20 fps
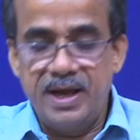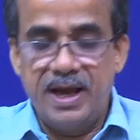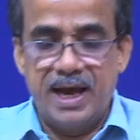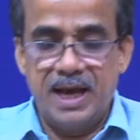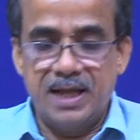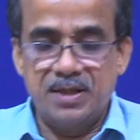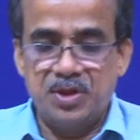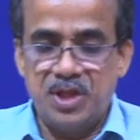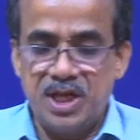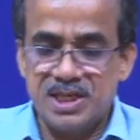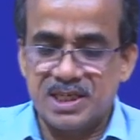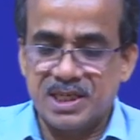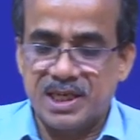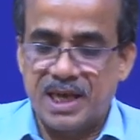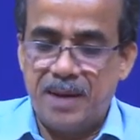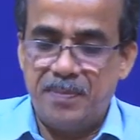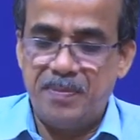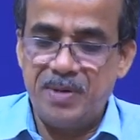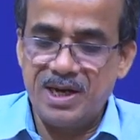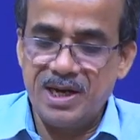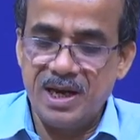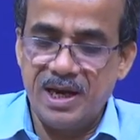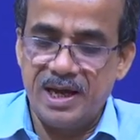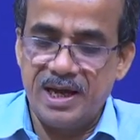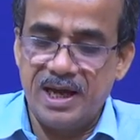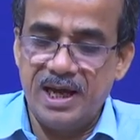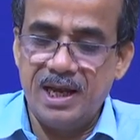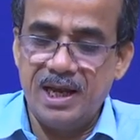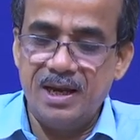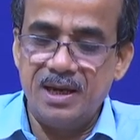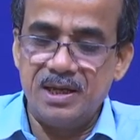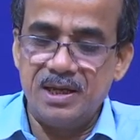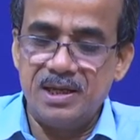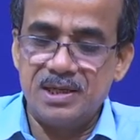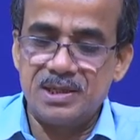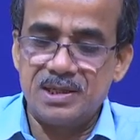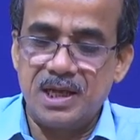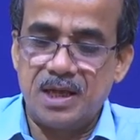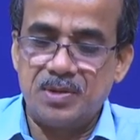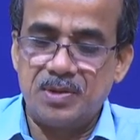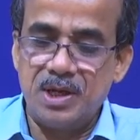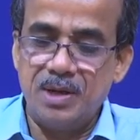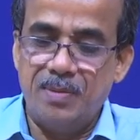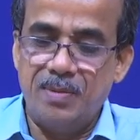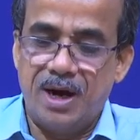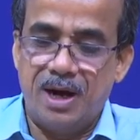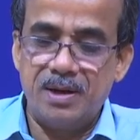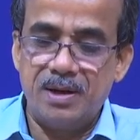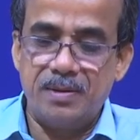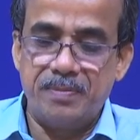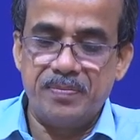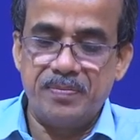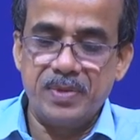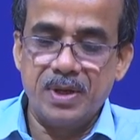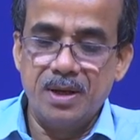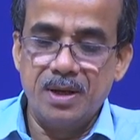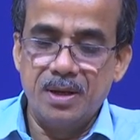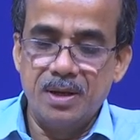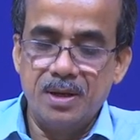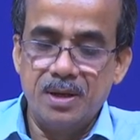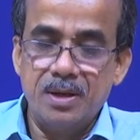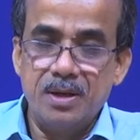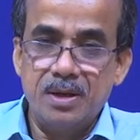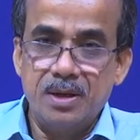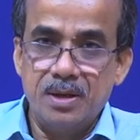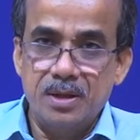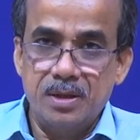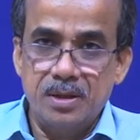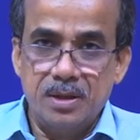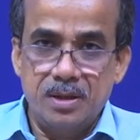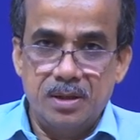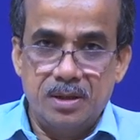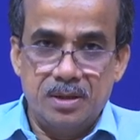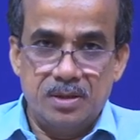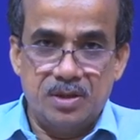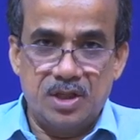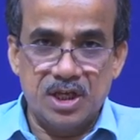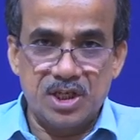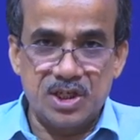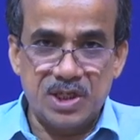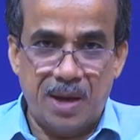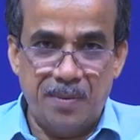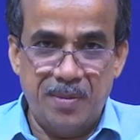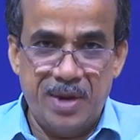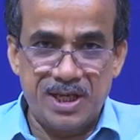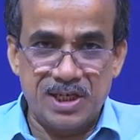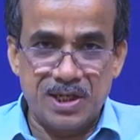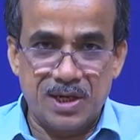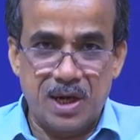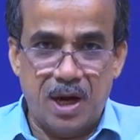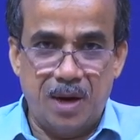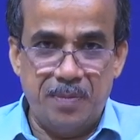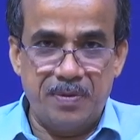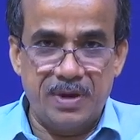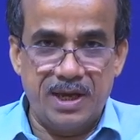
and this capital L is nothing but the summation of